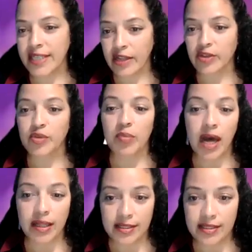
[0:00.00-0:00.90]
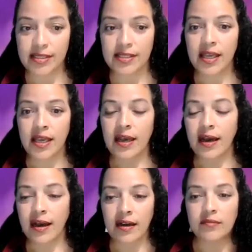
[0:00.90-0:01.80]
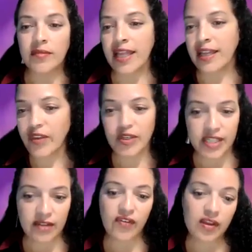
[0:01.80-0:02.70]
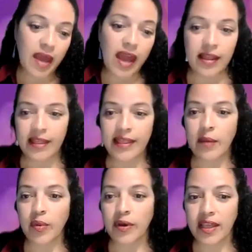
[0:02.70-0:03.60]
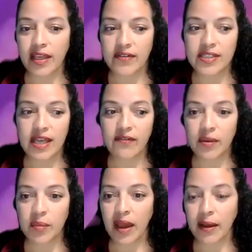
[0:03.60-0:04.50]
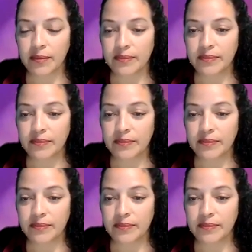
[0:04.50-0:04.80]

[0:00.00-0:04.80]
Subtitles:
standards and policies. And if there's any feedback at that point, they give us that feedback.